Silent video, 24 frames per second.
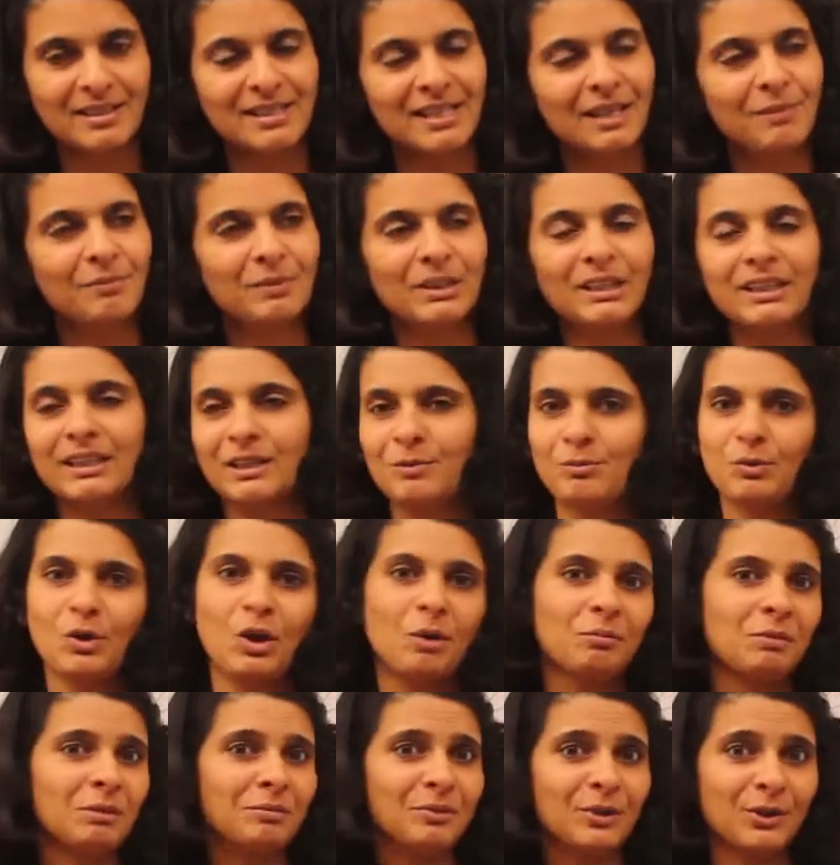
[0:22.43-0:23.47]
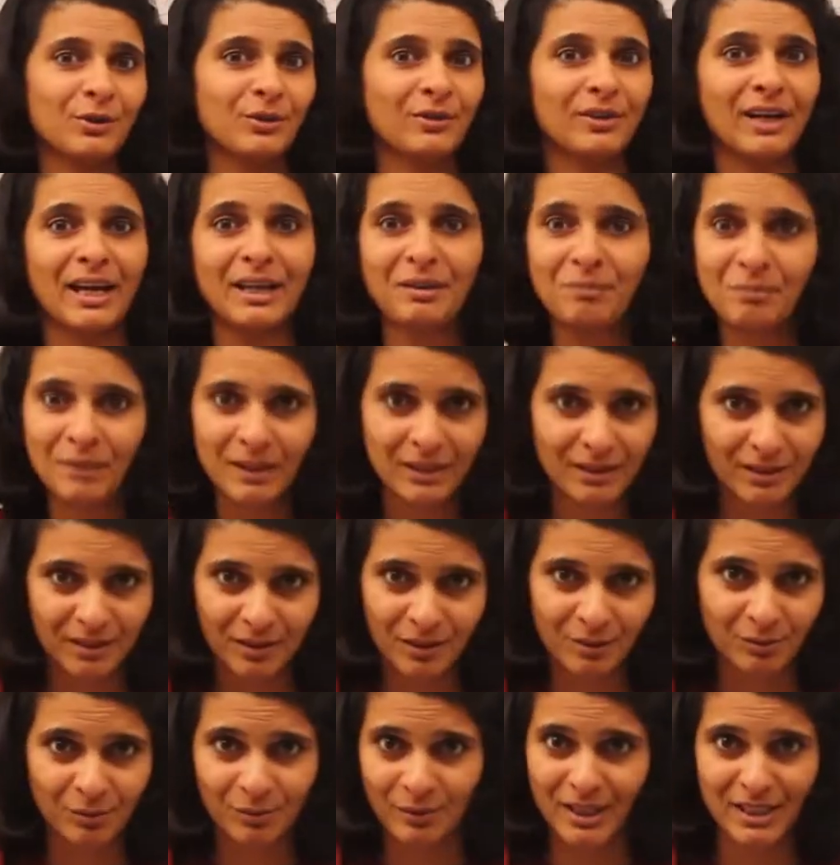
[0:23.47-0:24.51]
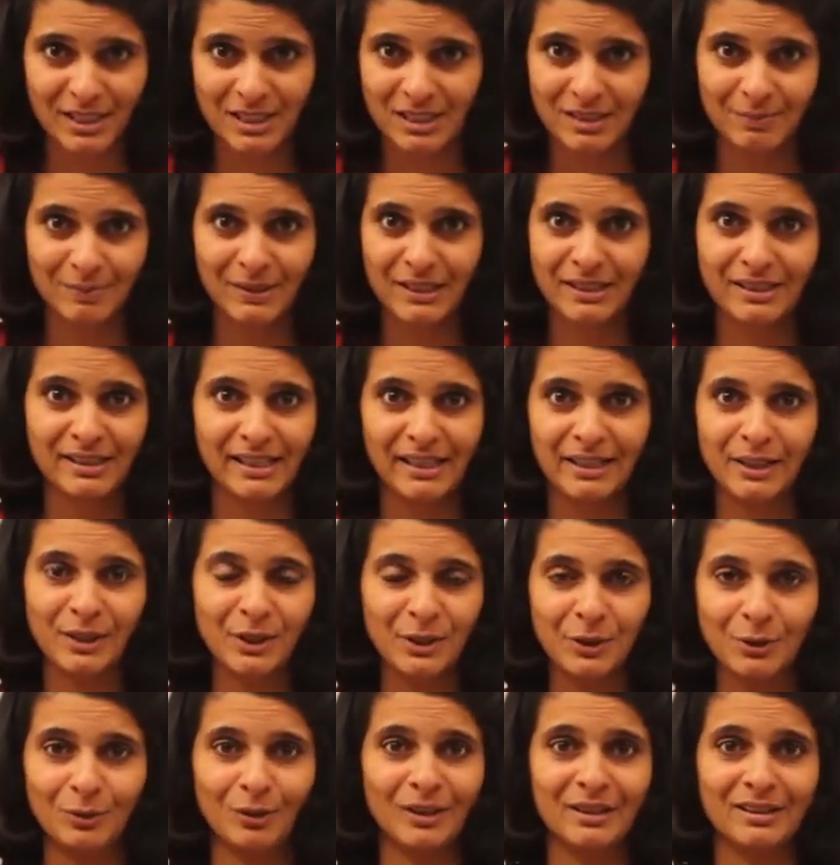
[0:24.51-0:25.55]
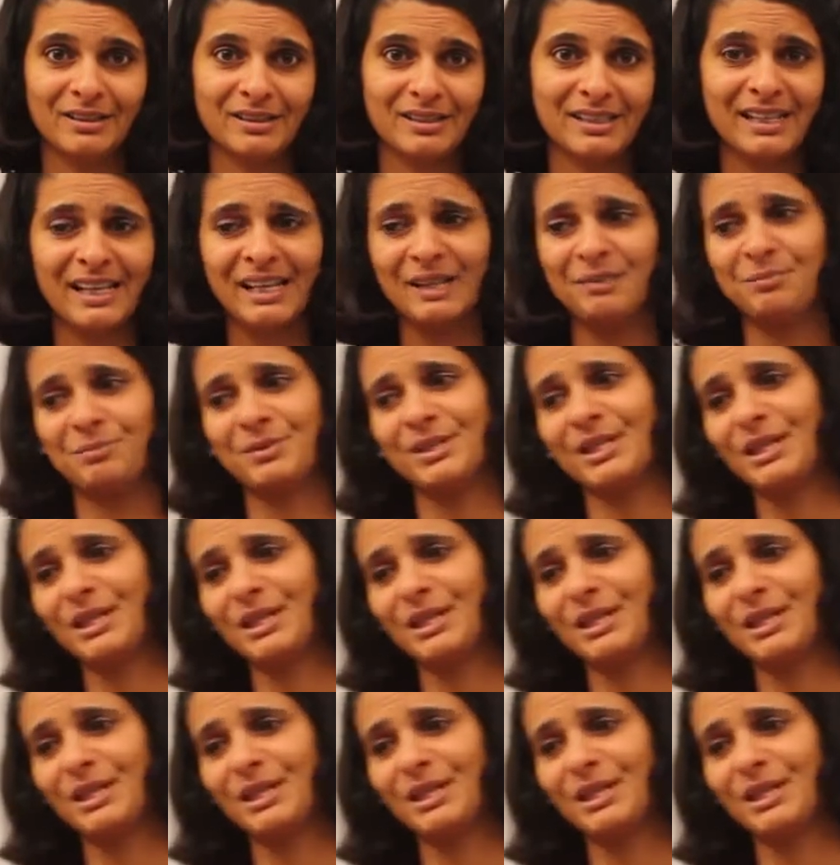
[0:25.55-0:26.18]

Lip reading: Something that probably your grandmother has been telling you all the time.